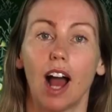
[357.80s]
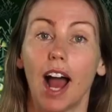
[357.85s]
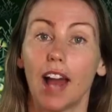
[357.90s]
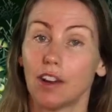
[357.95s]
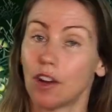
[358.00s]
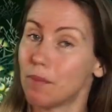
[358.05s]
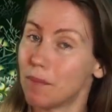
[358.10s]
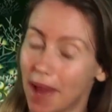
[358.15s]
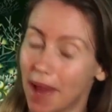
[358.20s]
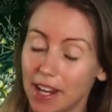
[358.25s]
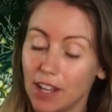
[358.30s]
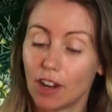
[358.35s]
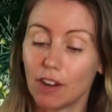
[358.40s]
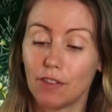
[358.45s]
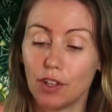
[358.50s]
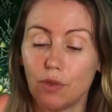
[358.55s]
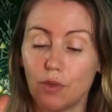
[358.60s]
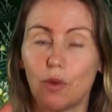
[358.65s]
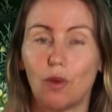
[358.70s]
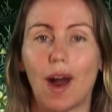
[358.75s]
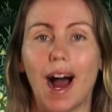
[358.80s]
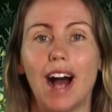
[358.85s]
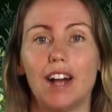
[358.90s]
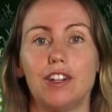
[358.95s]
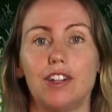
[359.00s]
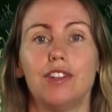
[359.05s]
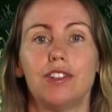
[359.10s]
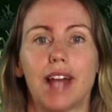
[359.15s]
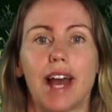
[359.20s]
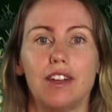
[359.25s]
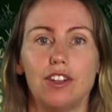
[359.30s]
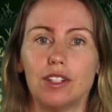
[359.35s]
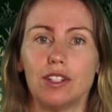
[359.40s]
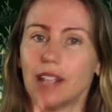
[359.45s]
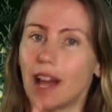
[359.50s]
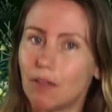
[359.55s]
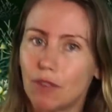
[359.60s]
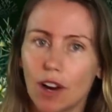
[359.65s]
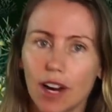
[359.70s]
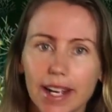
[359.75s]
I know many of you will argue that you
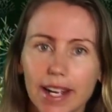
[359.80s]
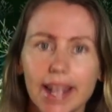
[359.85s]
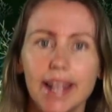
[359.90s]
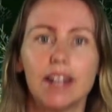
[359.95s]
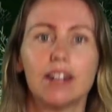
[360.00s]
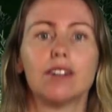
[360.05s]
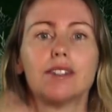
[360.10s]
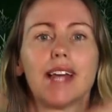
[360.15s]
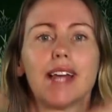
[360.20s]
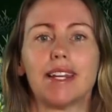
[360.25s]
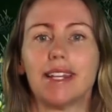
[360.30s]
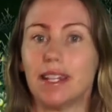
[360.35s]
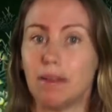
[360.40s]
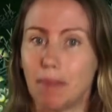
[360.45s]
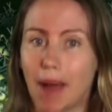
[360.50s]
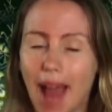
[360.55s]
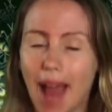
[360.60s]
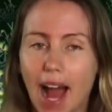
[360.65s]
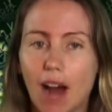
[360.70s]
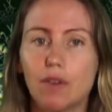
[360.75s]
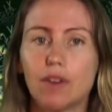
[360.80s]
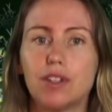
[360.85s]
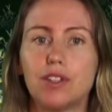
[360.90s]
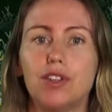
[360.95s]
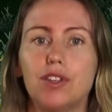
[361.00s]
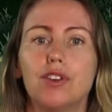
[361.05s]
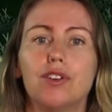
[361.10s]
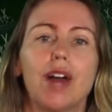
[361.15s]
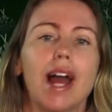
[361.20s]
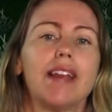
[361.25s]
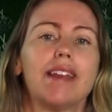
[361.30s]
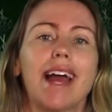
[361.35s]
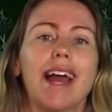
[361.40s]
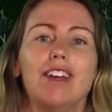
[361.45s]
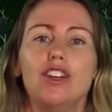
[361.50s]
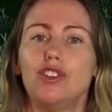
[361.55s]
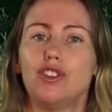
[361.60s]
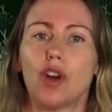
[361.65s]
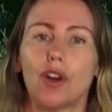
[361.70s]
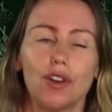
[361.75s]
love wearing heels, that it empowers you, and
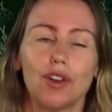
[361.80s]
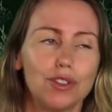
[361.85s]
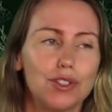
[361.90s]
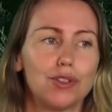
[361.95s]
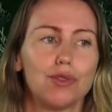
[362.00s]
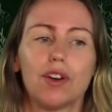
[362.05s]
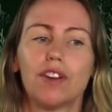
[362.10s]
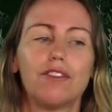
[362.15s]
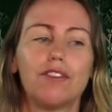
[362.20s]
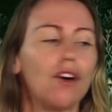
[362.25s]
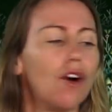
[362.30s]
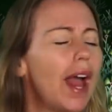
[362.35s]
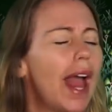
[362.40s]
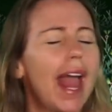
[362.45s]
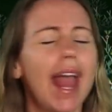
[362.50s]
that you don't do it for